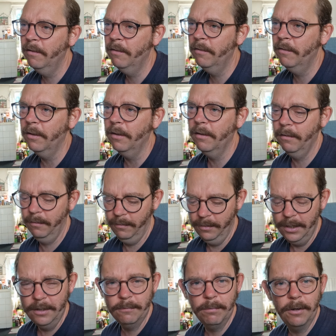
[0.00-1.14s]
that
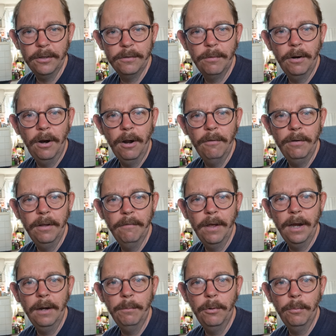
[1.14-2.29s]
these ones were only
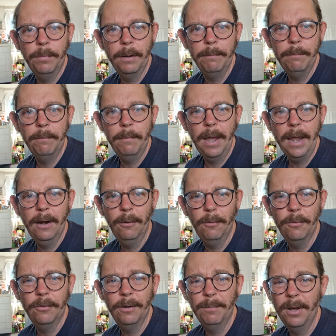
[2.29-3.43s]
available by mail
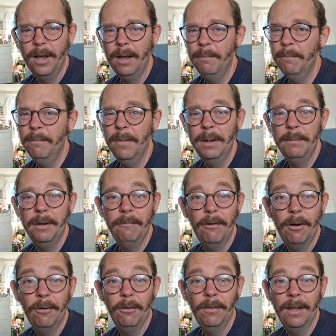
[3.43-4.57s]
order, but I might be
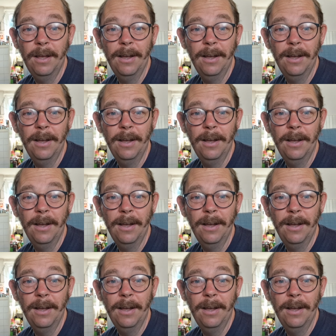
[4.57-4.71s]
wrong on that.